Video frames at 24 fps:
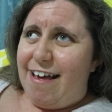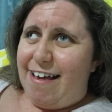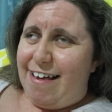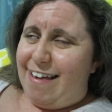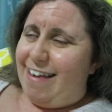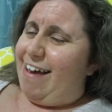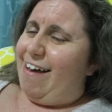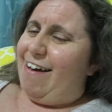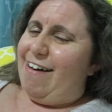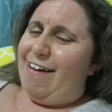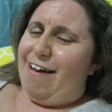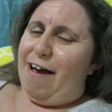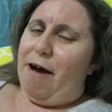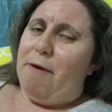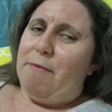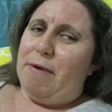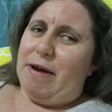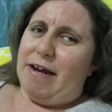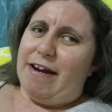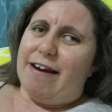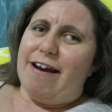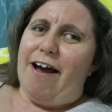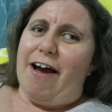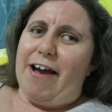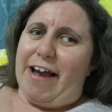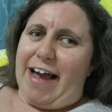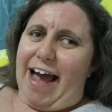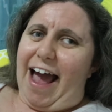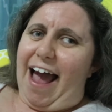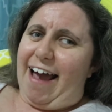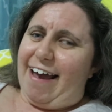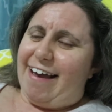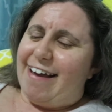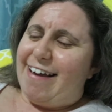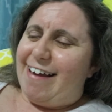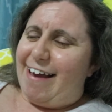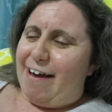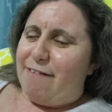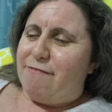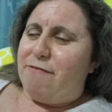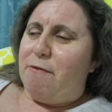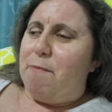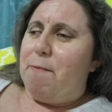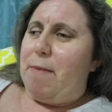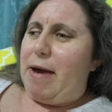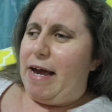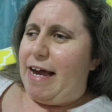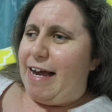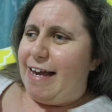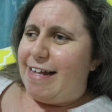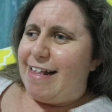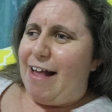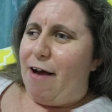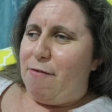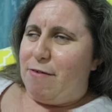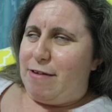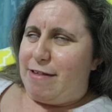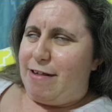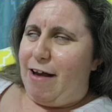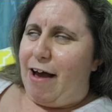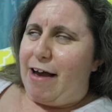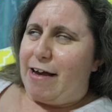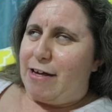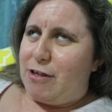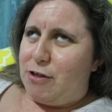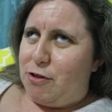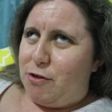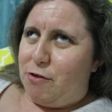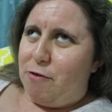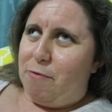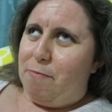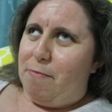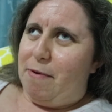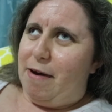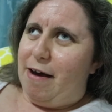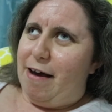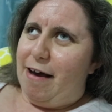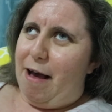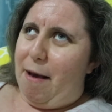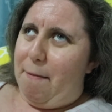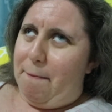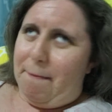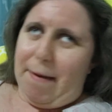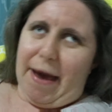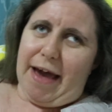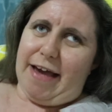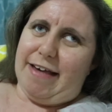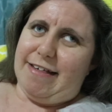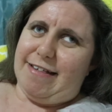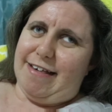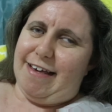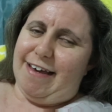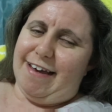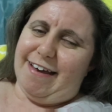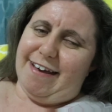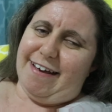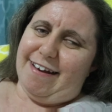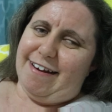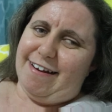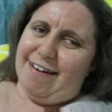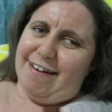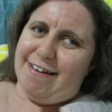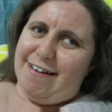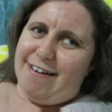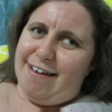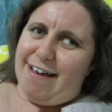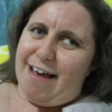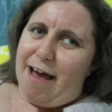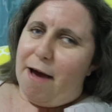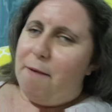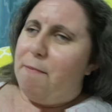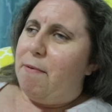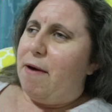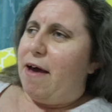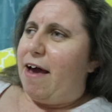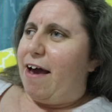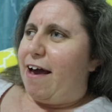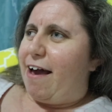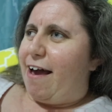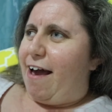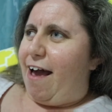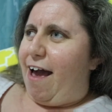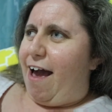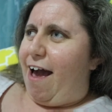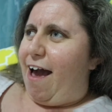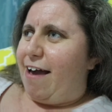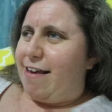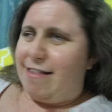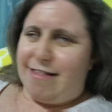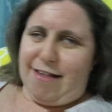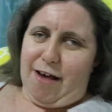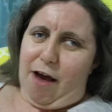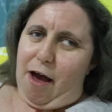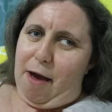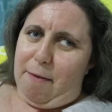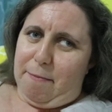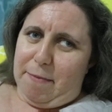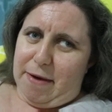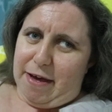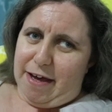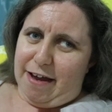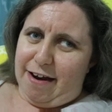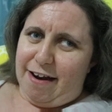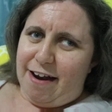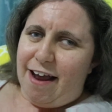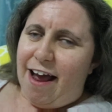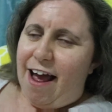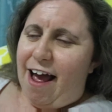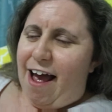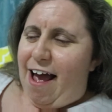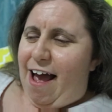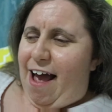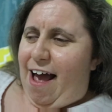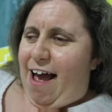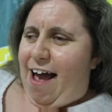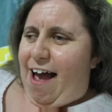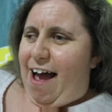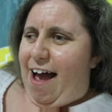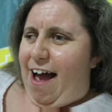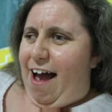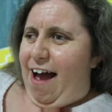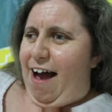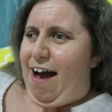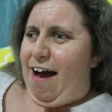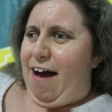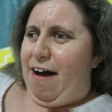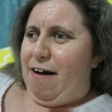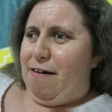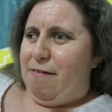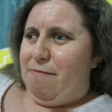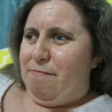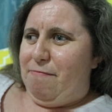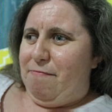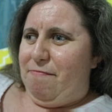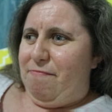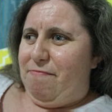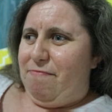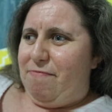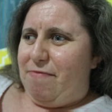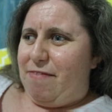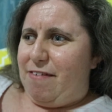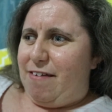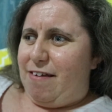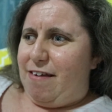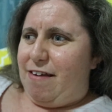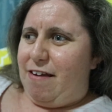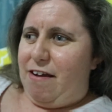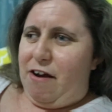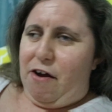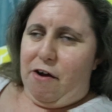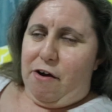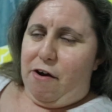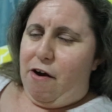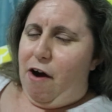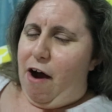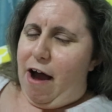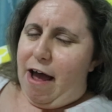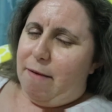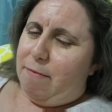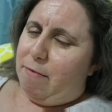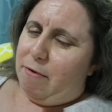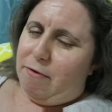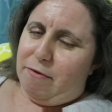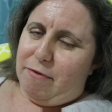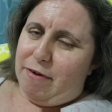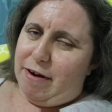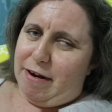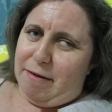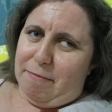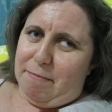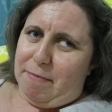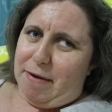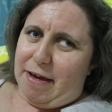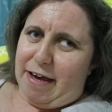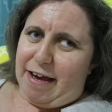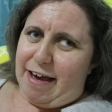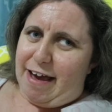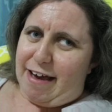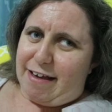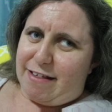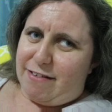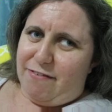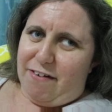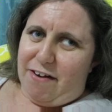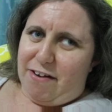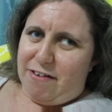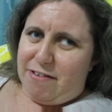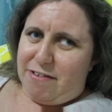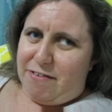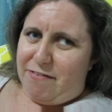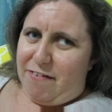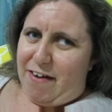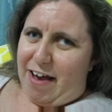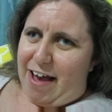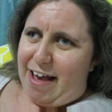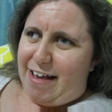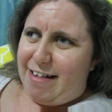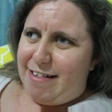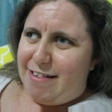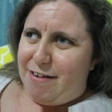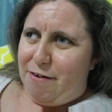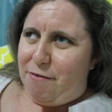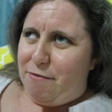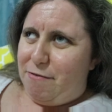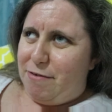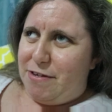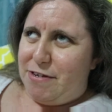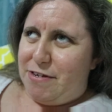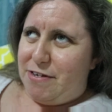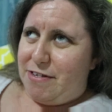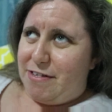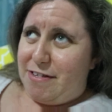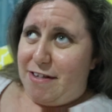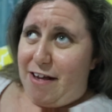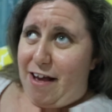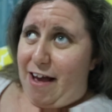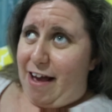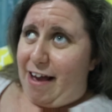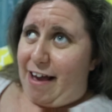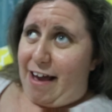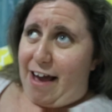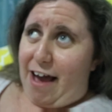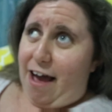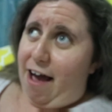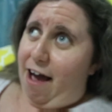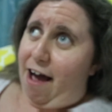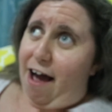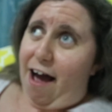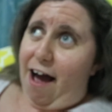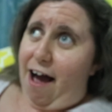I mean, okay, yeah, for me that was like super amazing, epic excitement. You know, I am a really big X-Files fan, so it was just like